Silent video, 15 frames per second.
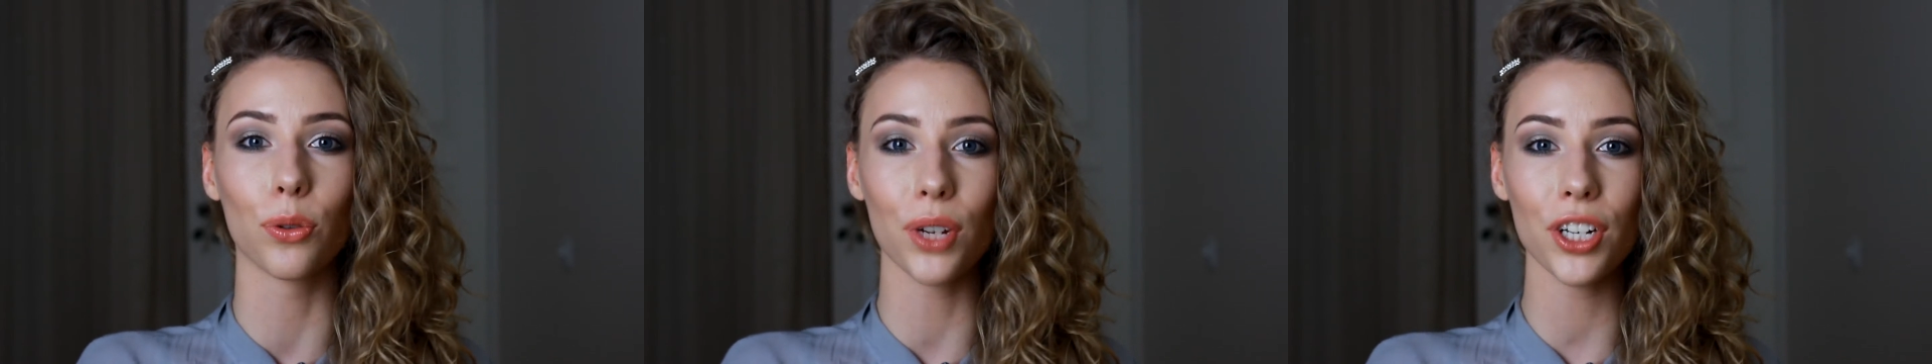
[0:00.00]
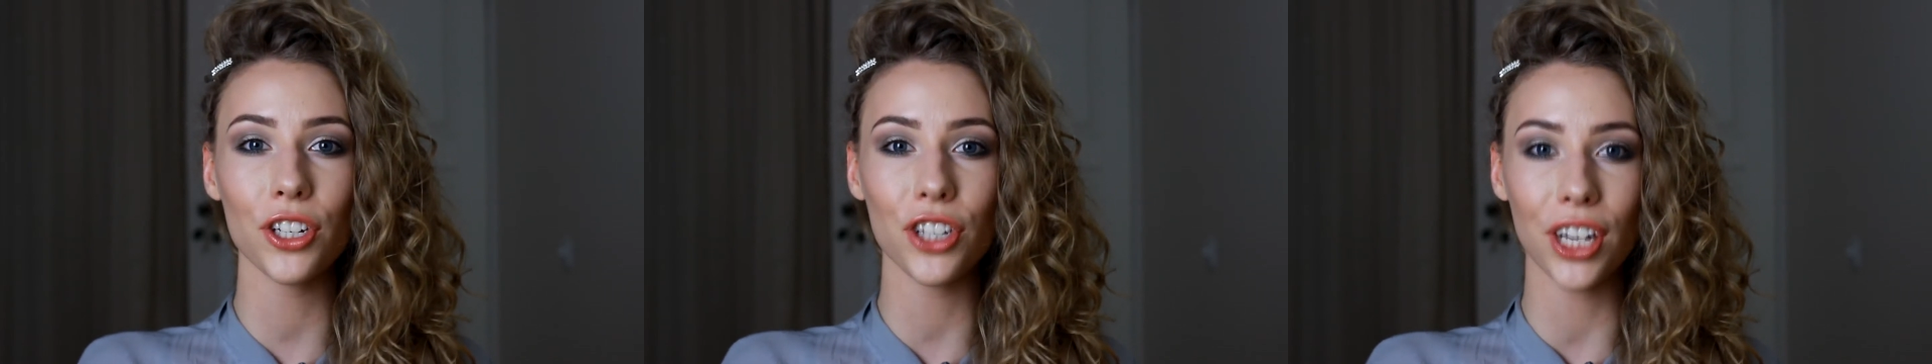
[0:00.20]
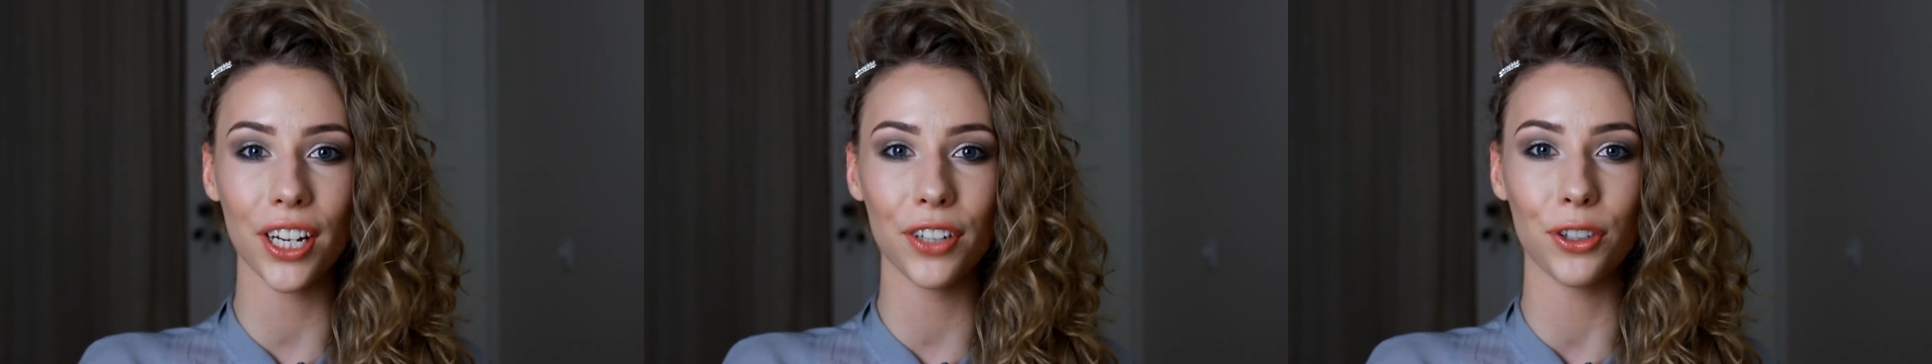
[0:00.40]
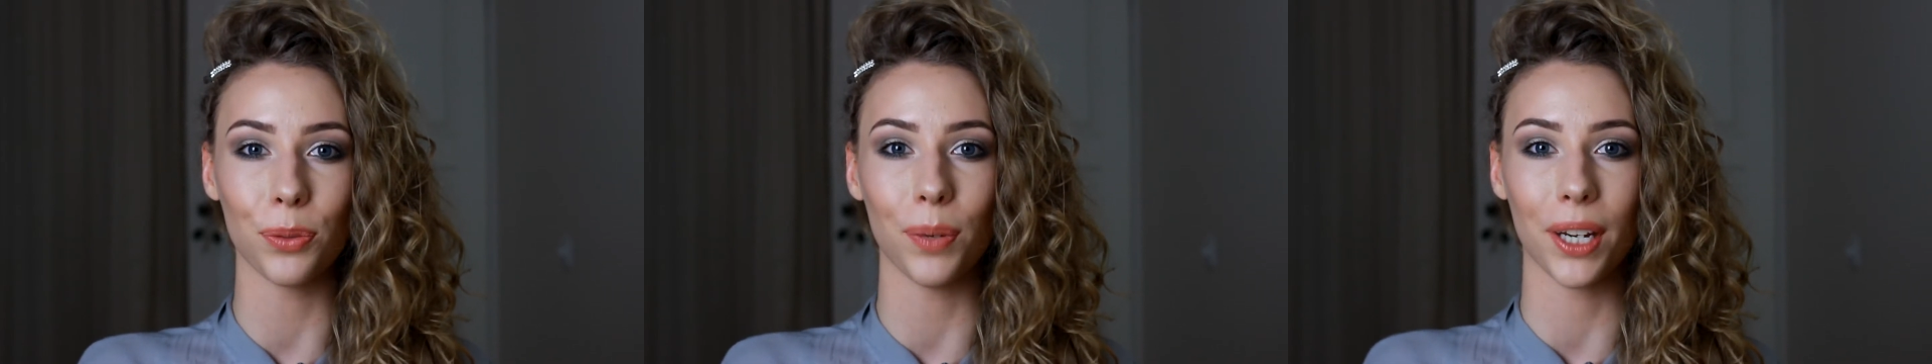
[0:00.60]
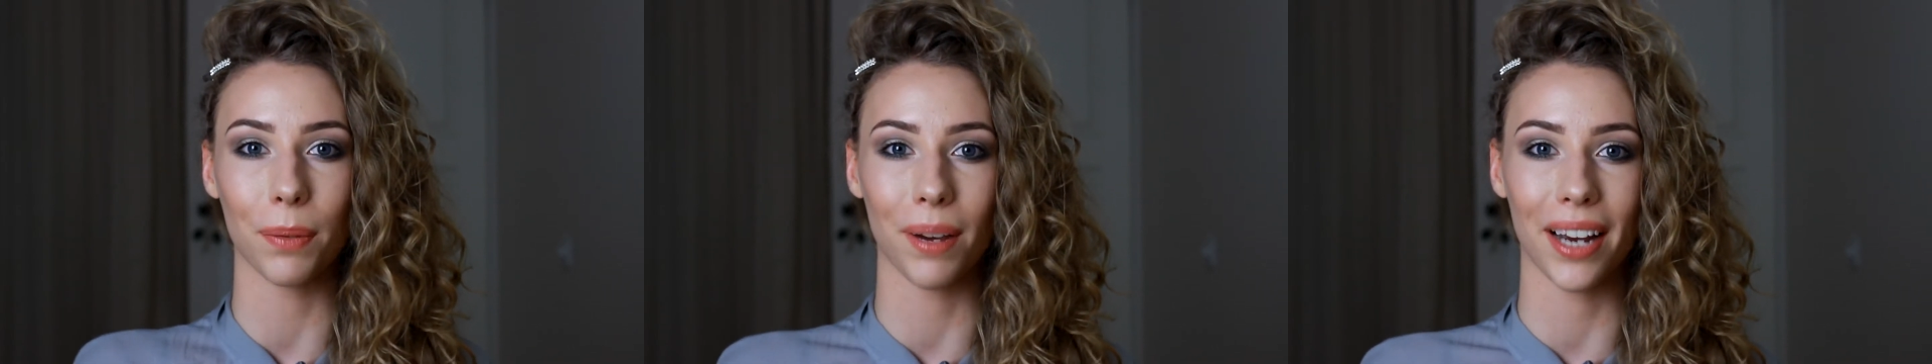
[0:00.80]
green shade to
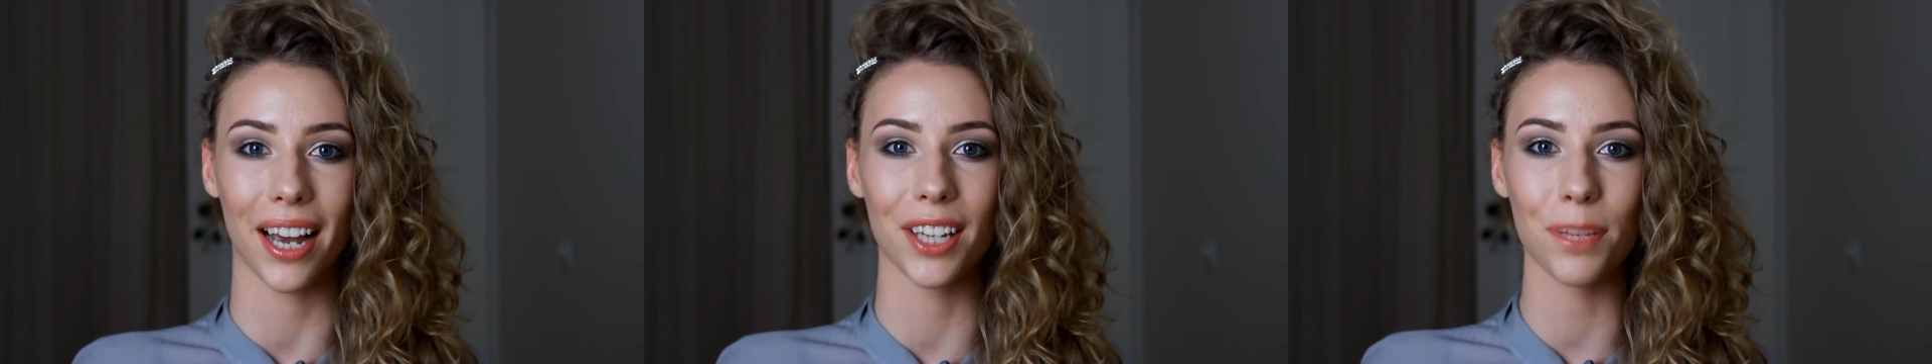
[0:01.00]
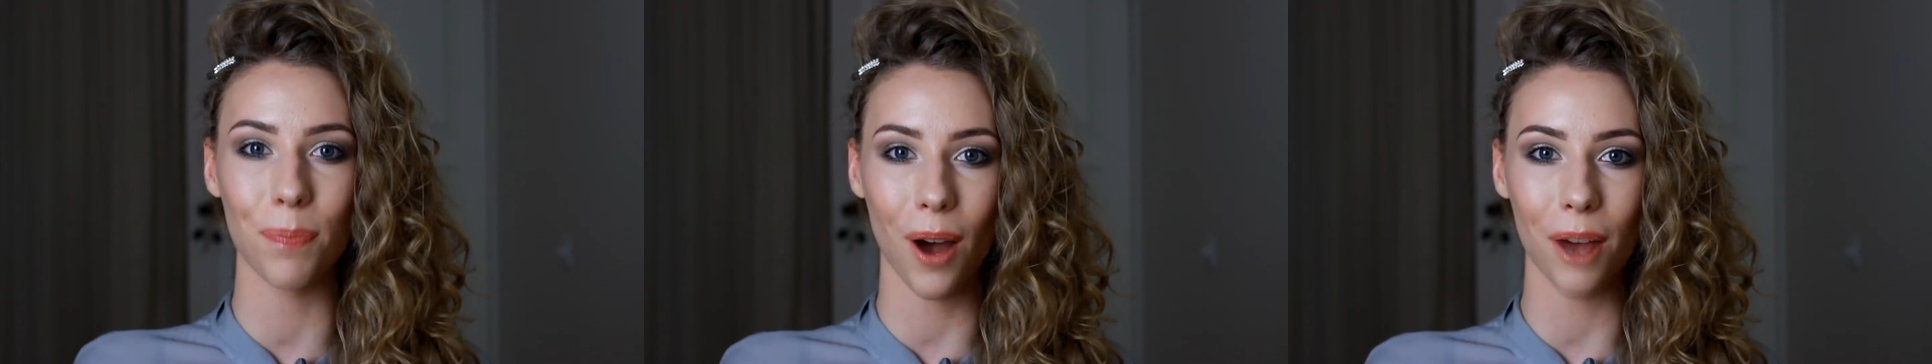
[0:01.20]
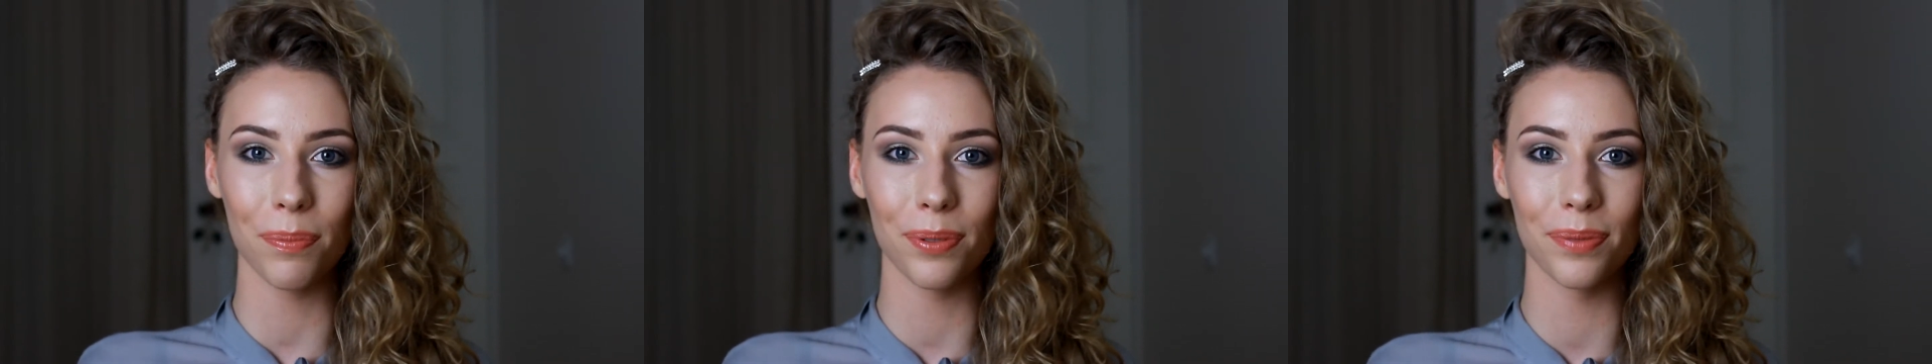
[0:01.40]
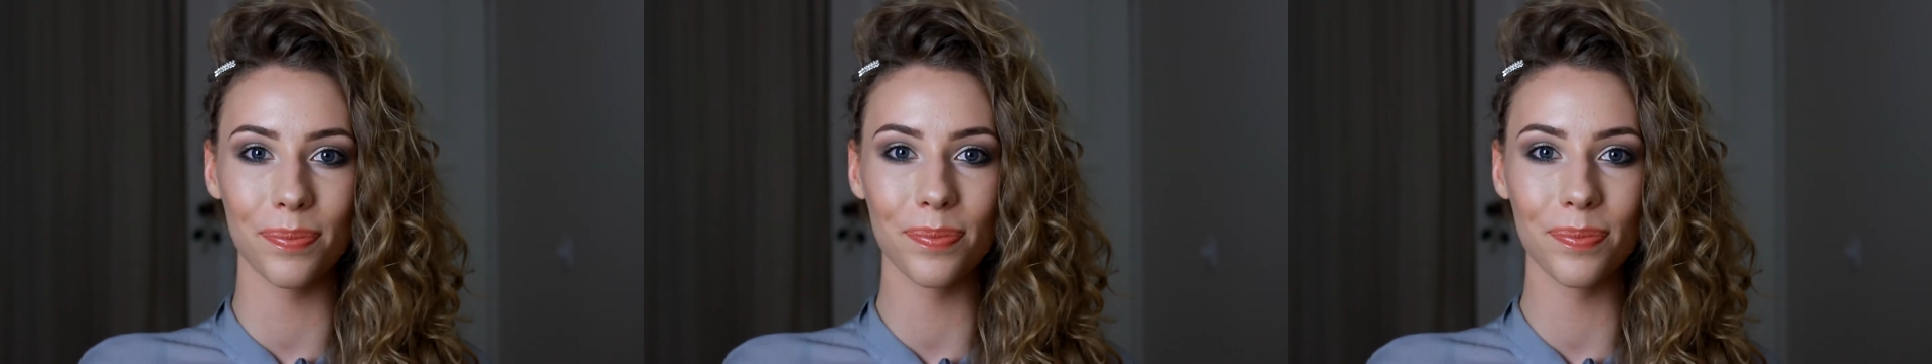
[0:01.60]
make my eyes pop.